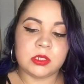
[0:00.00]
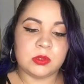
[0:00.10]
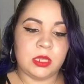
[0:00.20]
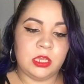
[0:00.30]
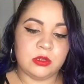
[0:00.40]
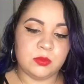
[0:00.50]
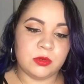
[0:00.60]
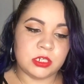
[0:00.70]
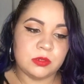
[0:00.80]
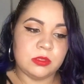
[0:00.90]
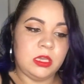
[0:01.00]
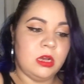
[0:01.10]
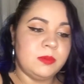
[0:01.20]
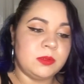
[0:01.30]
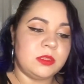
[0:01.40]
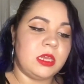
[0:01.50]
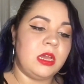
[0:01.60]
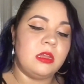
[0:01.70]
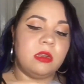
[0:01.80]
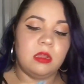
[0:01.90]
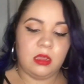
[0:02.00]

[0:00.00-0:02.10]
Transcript: So an angled brush really helps with that.